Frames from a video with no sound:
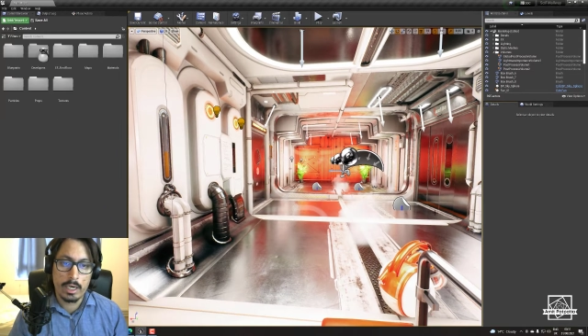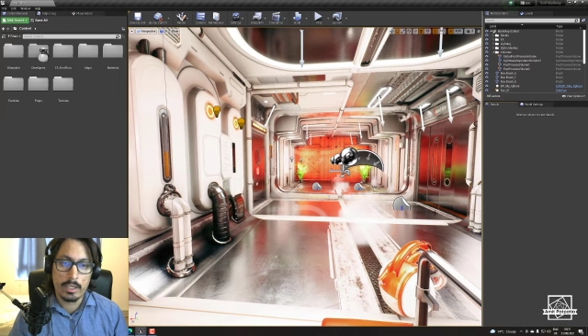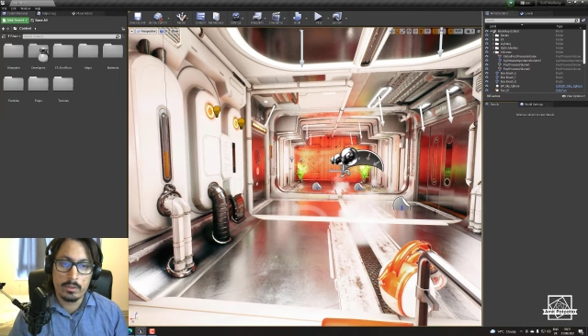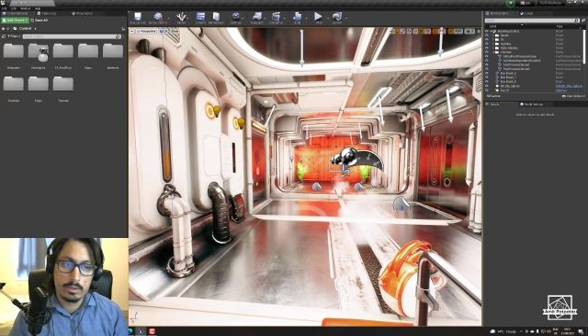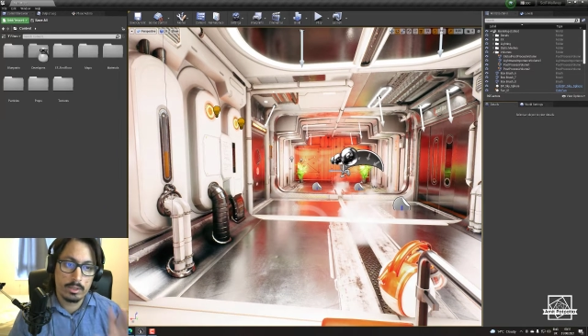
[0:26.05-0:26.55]
I
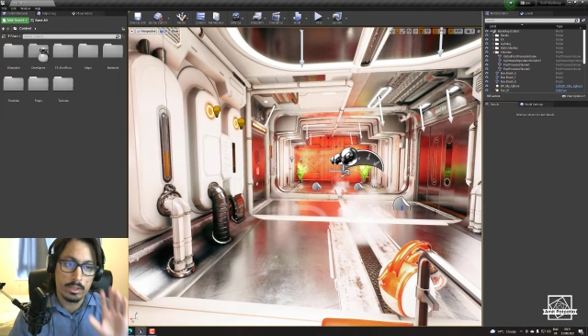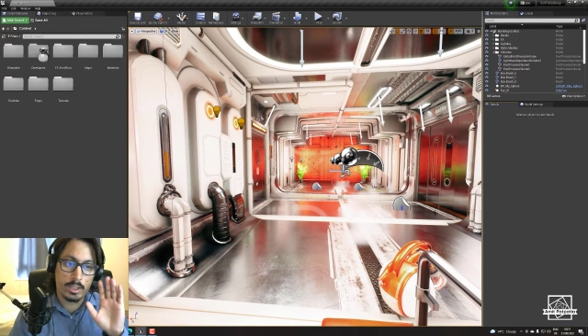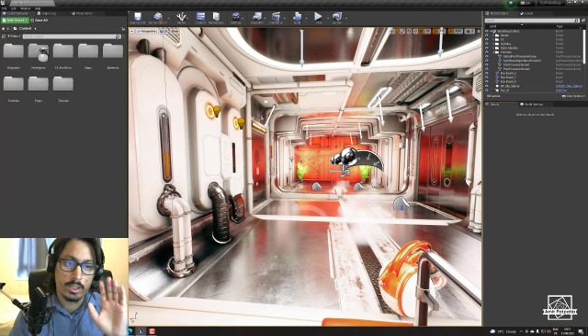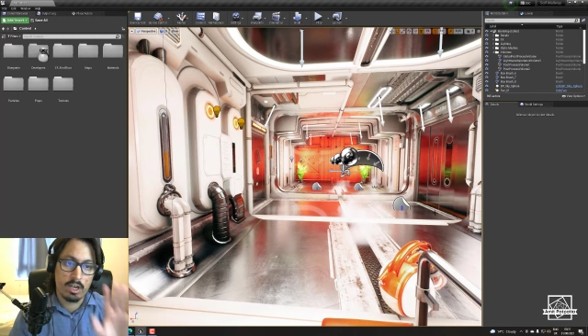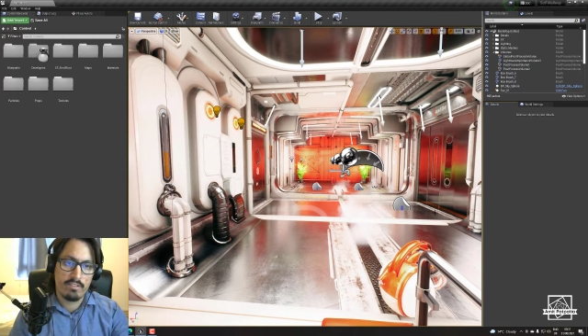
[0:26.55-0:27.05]
use the
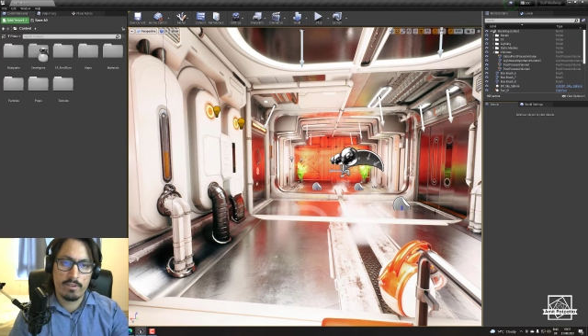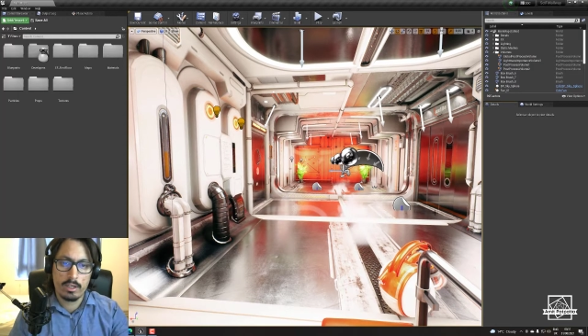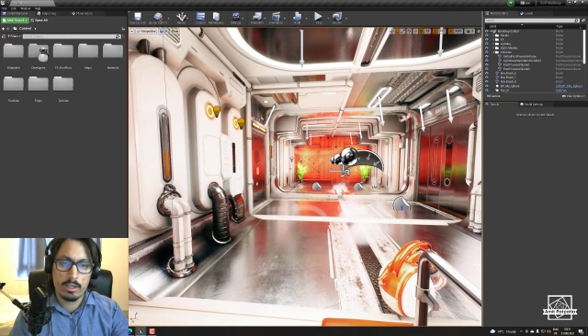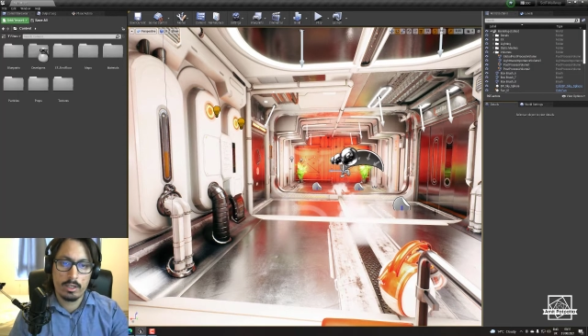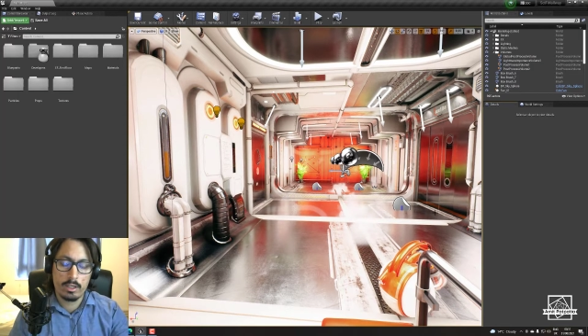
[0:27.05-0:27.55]

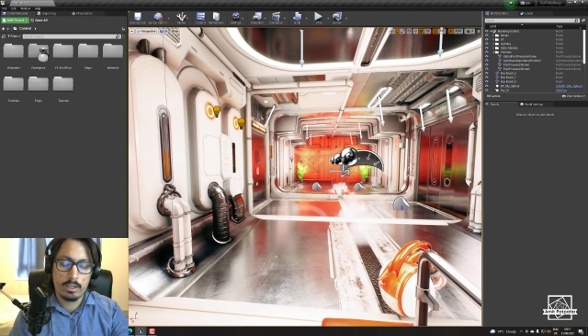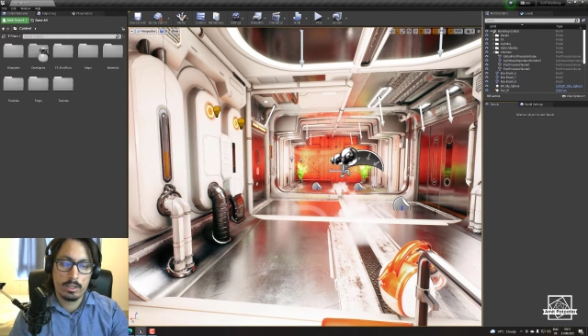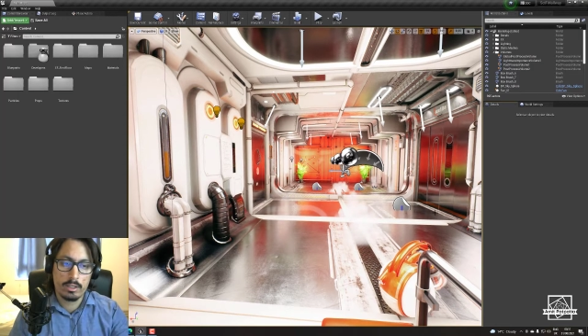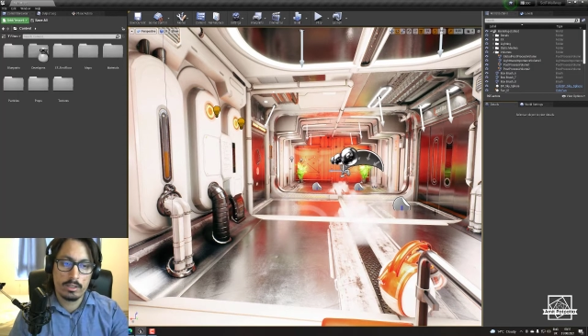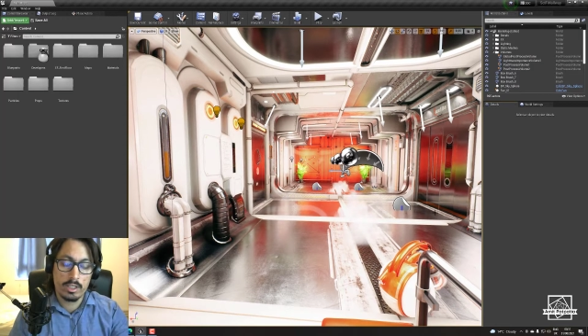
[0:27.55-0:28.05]
sci-fi
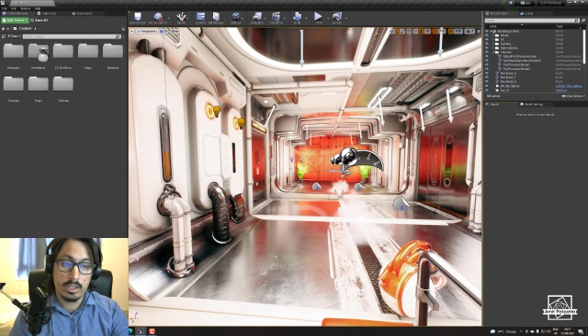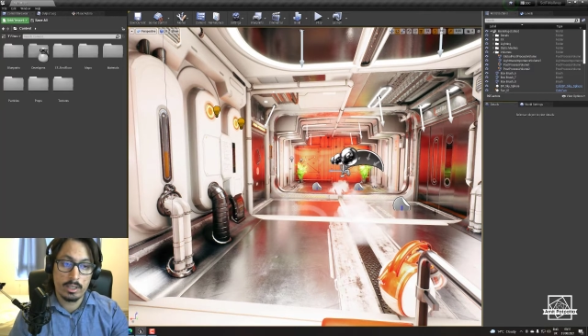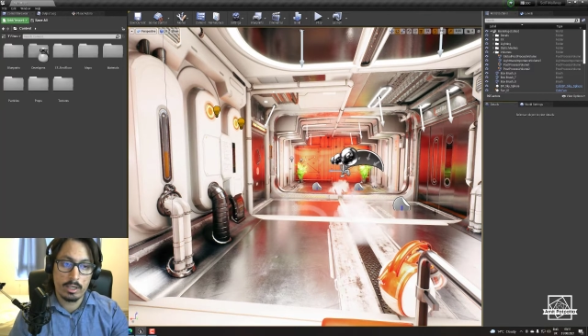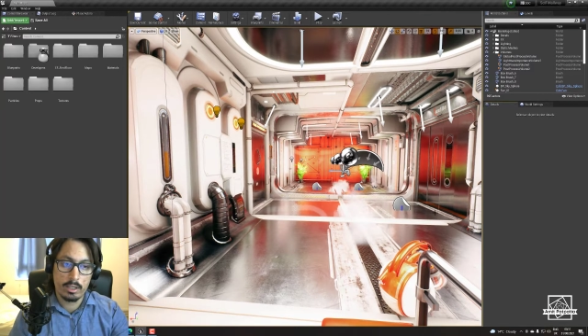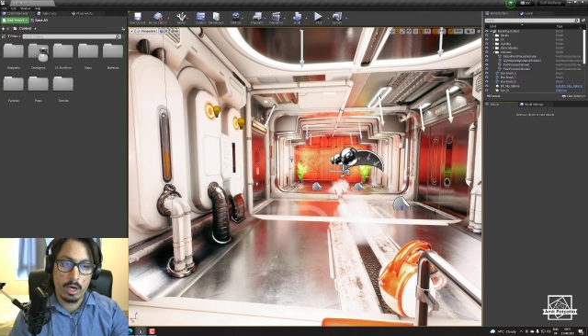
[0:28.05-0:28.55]
uh, scene
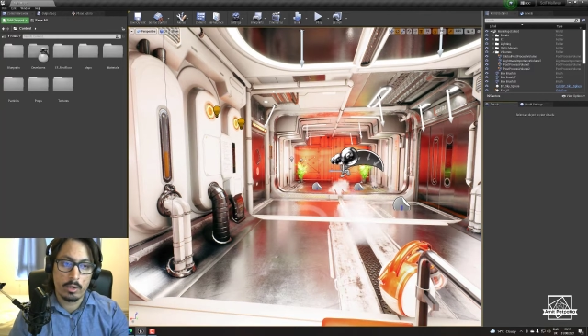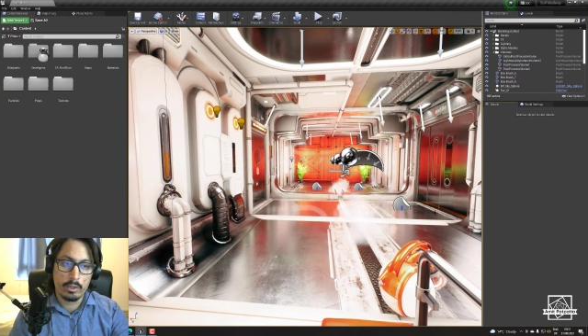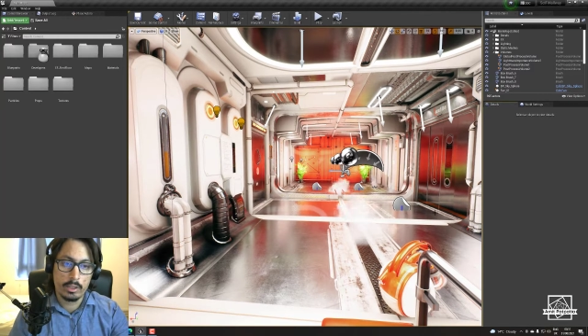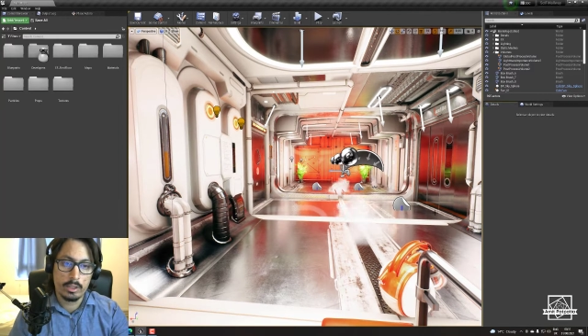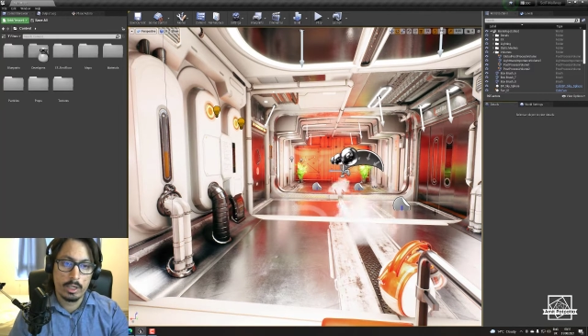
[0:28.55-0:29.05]
that I
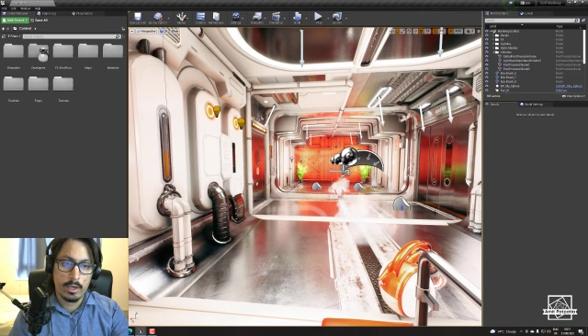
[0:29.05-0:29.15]
downloaded